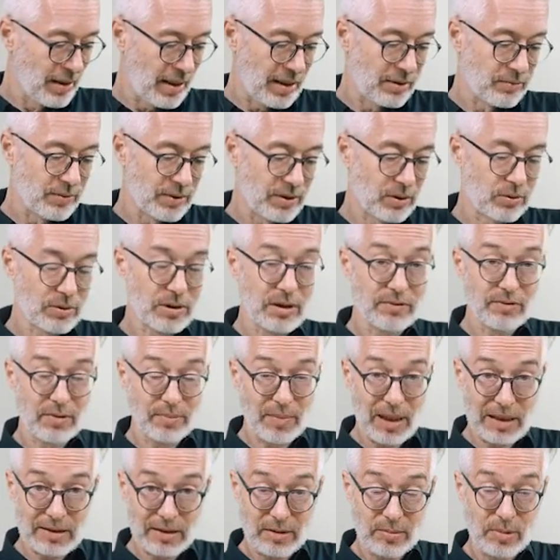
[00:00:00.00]
And we don't give a
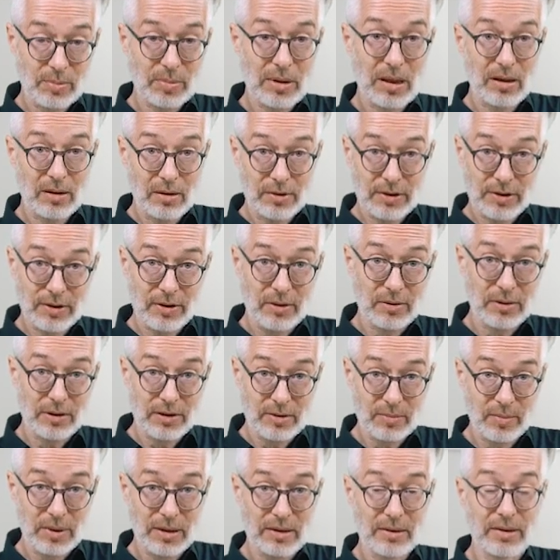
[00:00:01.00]
maximum count, so
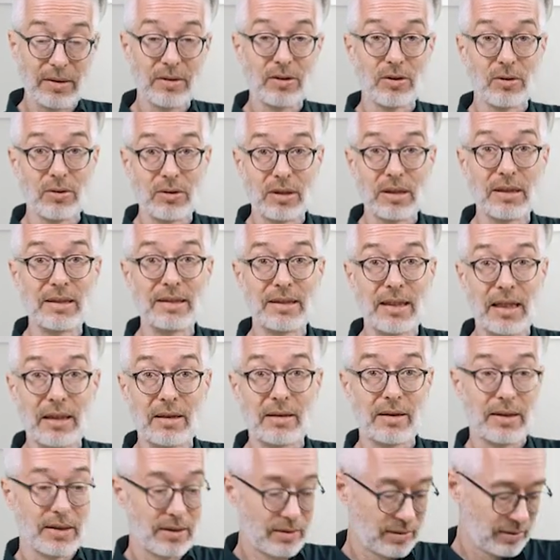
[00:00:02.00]
this means it should
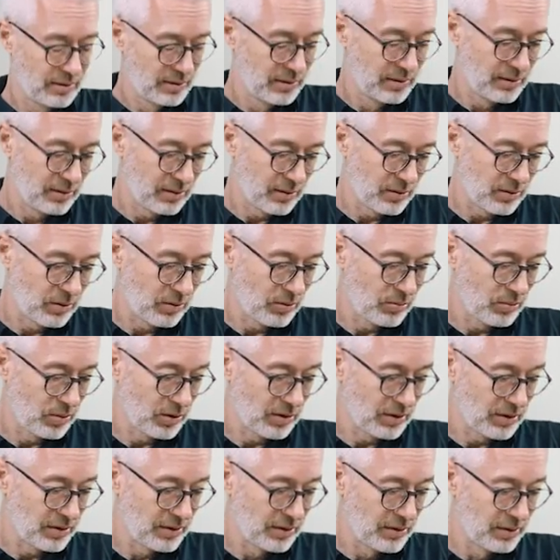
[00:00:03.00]
exactly occur
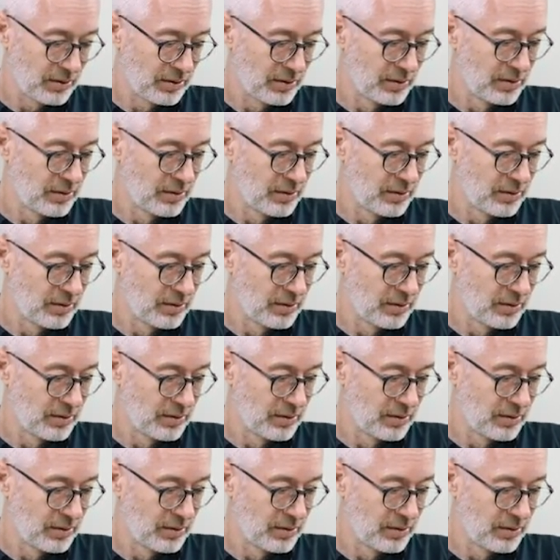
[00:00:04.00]
once.